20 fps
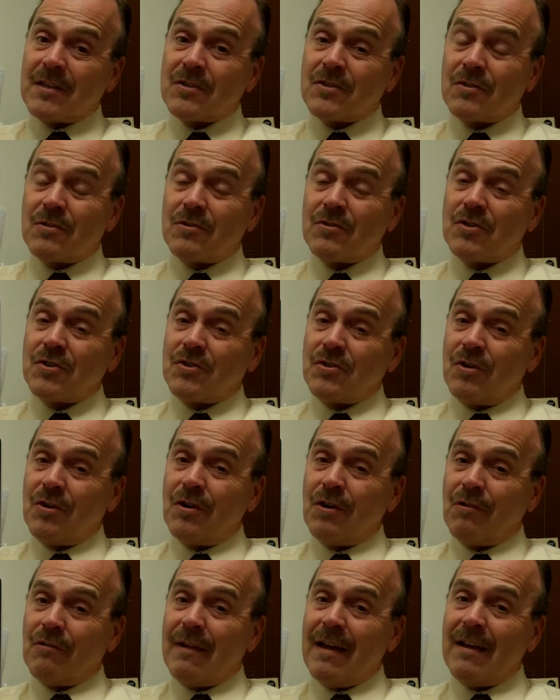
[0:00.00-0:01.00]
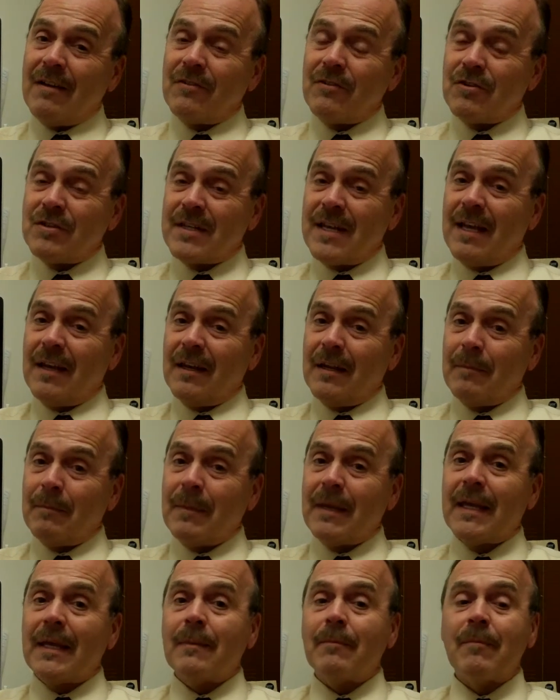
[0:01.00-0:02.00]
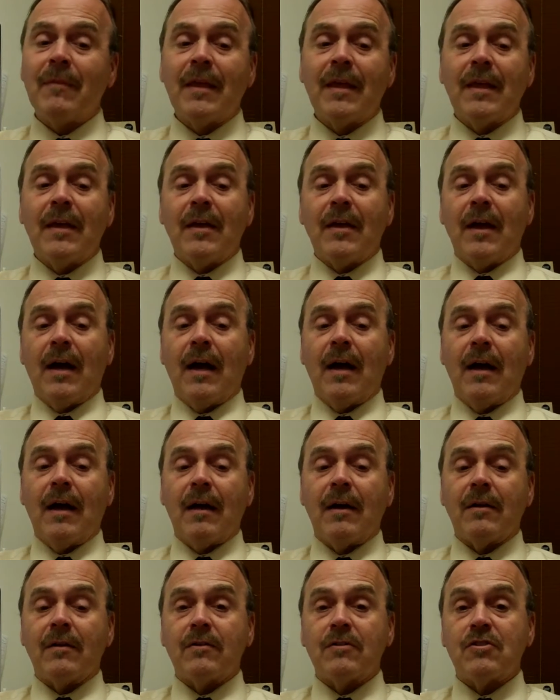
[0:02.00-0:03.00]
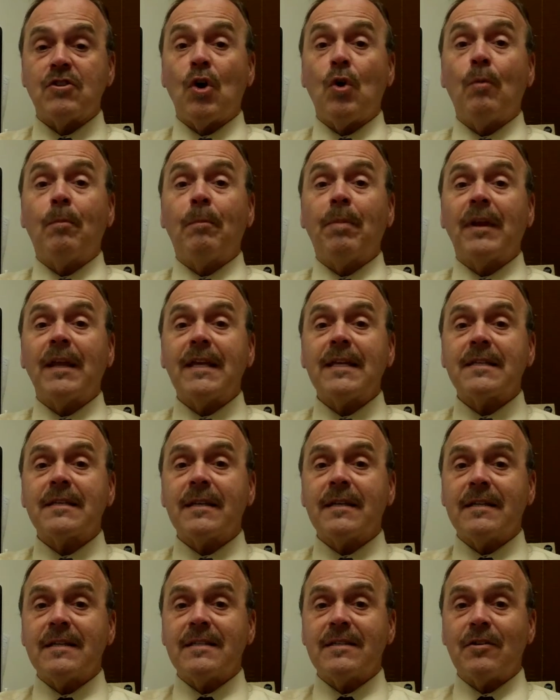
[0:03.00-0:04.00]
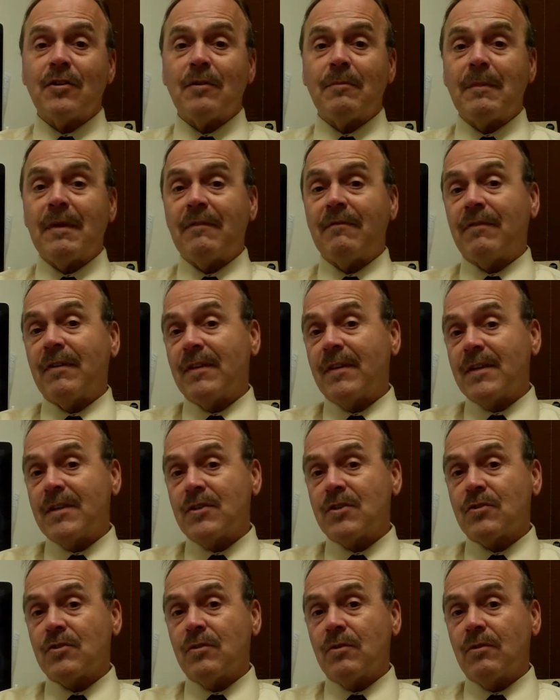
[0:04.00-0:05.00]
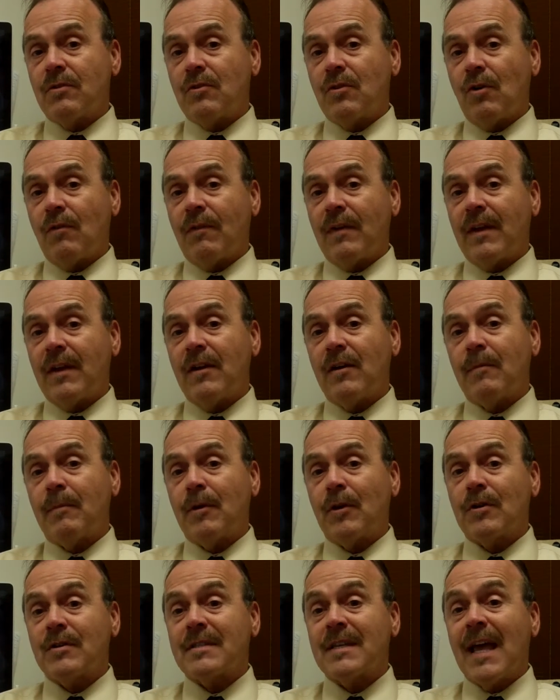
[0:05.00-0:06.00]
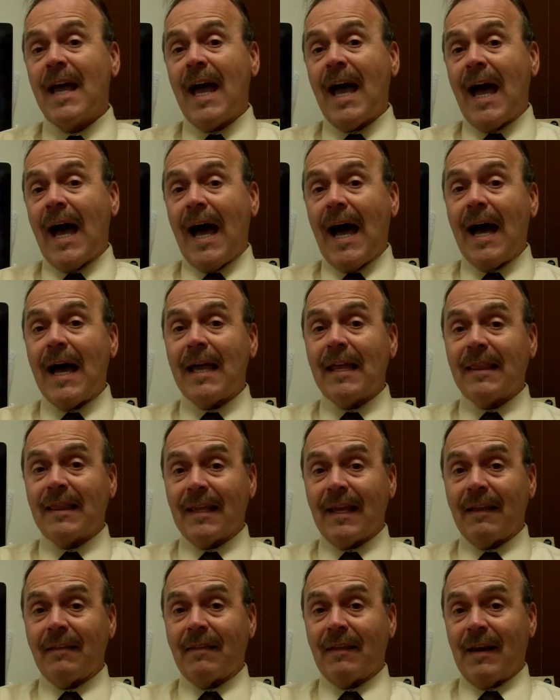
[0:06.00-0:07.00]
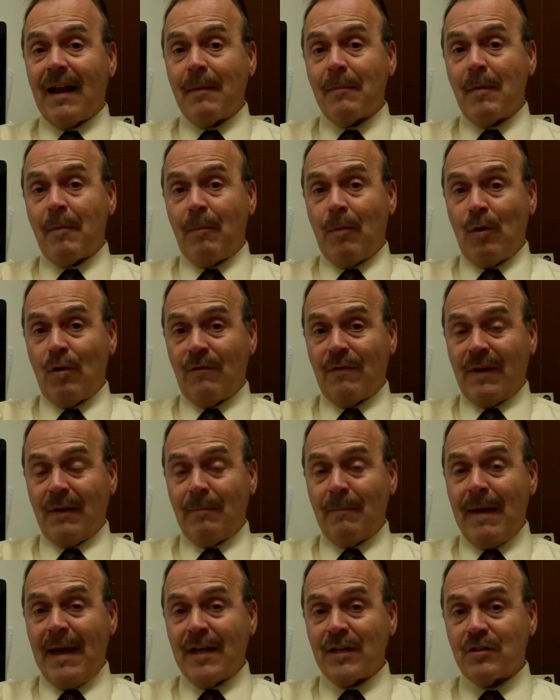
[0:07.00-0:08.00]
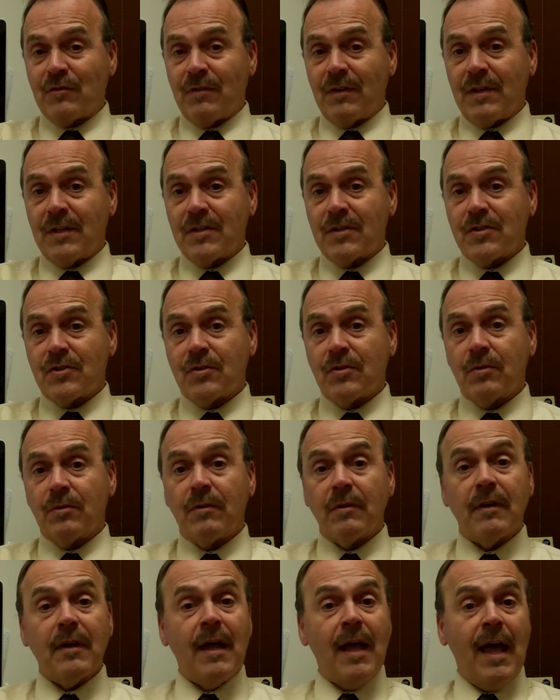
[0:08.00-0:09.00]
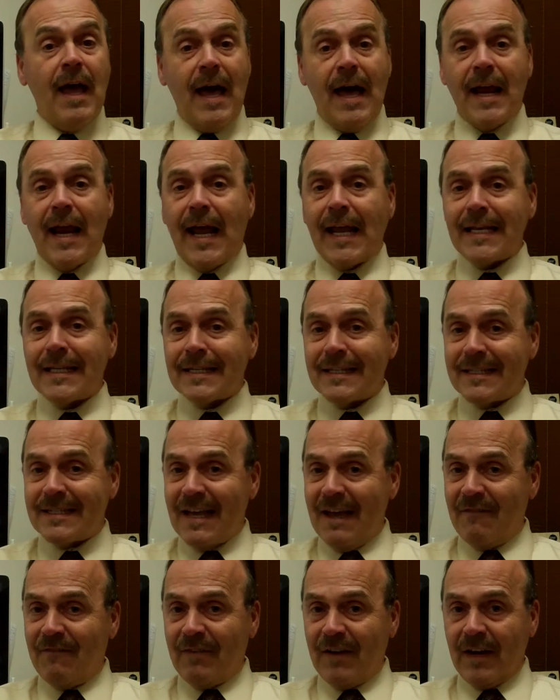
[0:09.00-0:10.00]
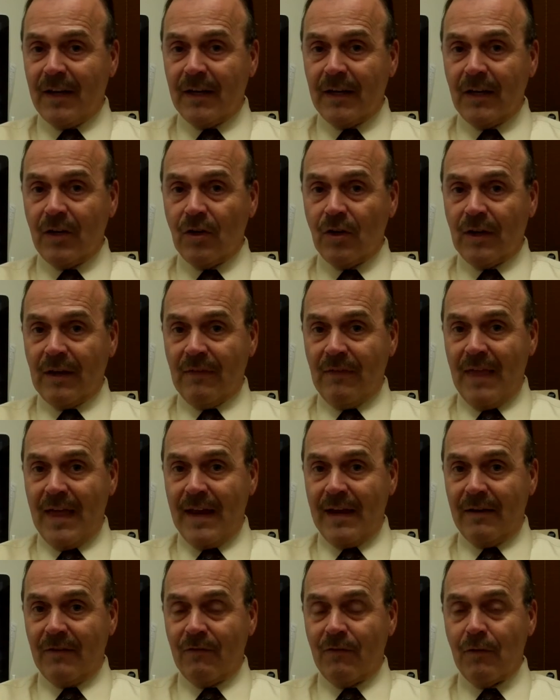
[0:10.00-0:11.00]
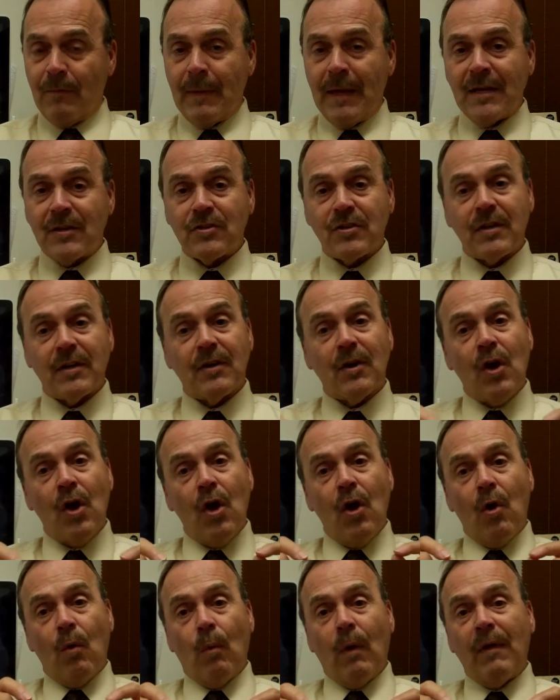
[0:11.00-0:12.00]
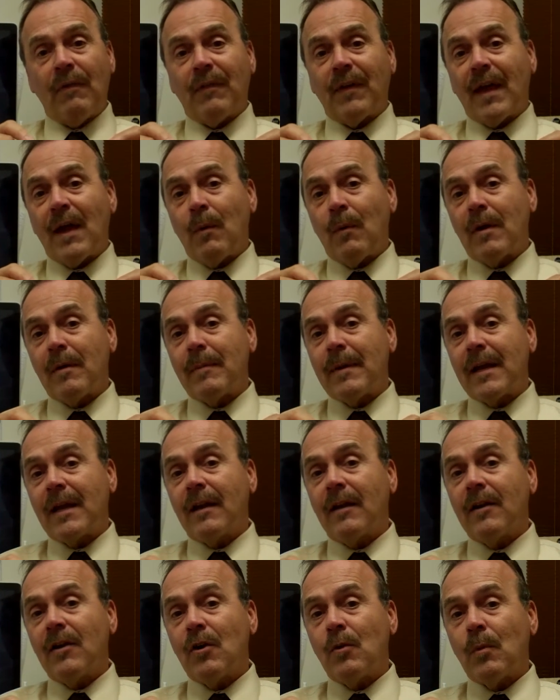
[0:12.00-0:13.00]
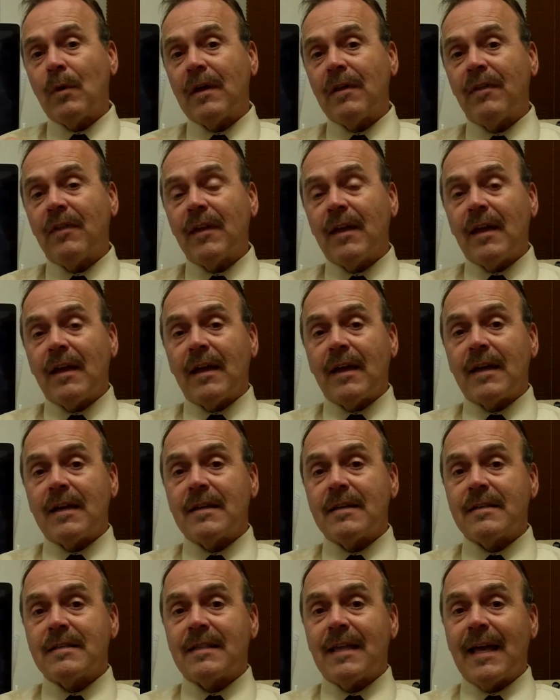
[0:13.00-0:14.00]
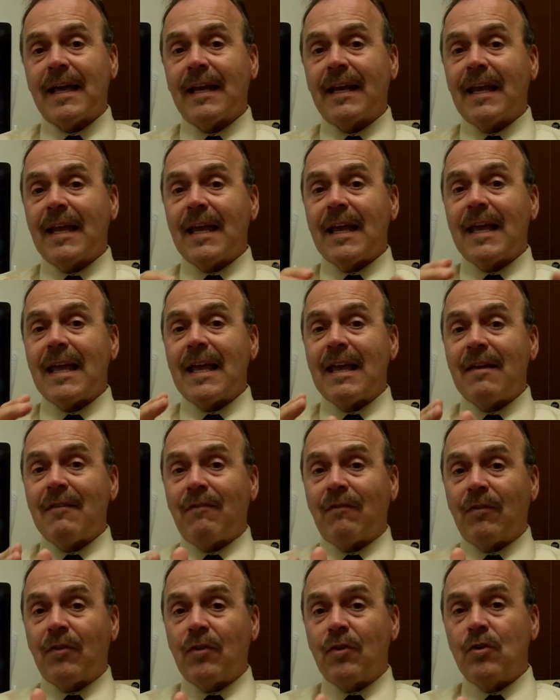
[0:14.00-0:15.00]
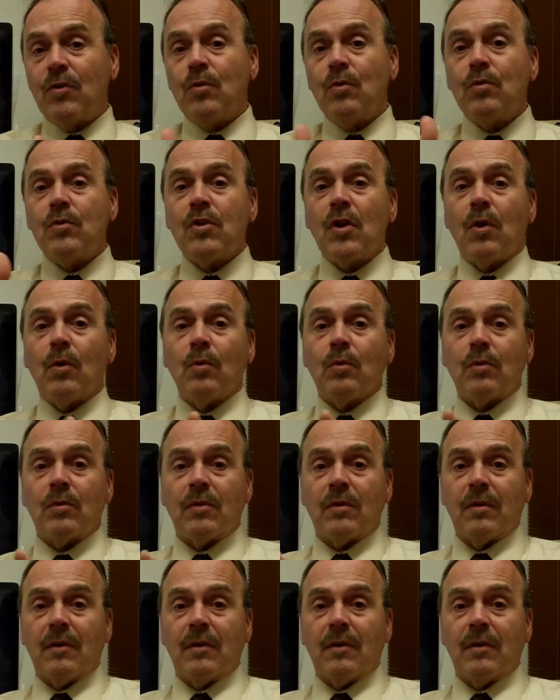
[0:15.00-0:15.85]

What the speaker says: students. You're turning around and you're telling me, Joe, please consider me for this student over here because I think that I'm a perfect match for this student. And I definitely look at that information. One thing I want to be clear with is that if you don't